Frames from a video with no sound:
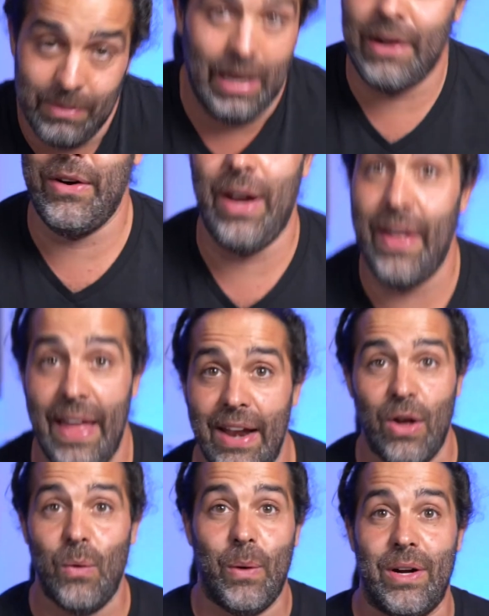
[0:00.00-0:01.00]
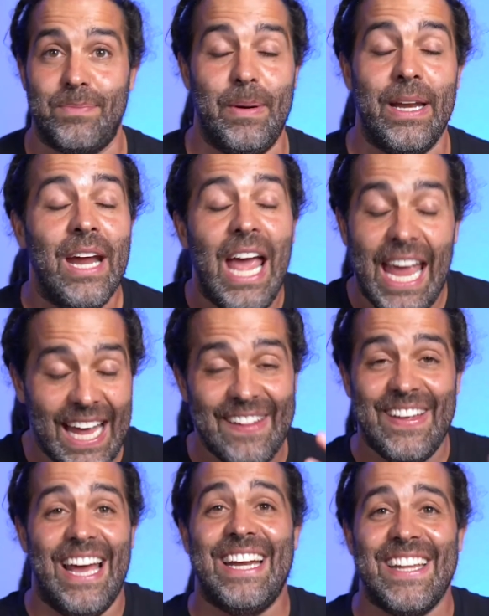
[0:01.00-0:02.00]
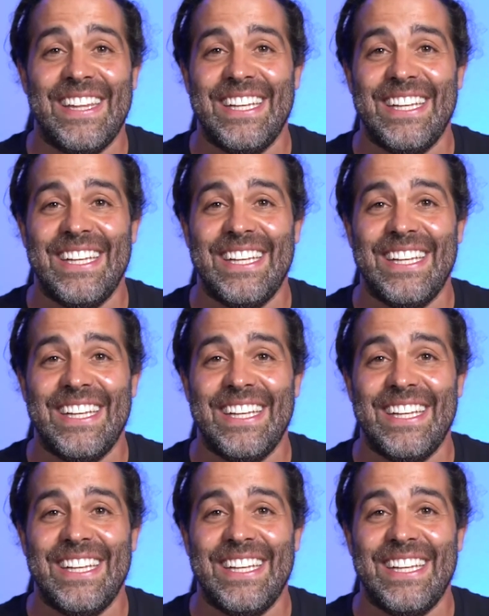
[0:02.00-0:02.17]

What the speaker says: I don't know how that all worked, but in the end of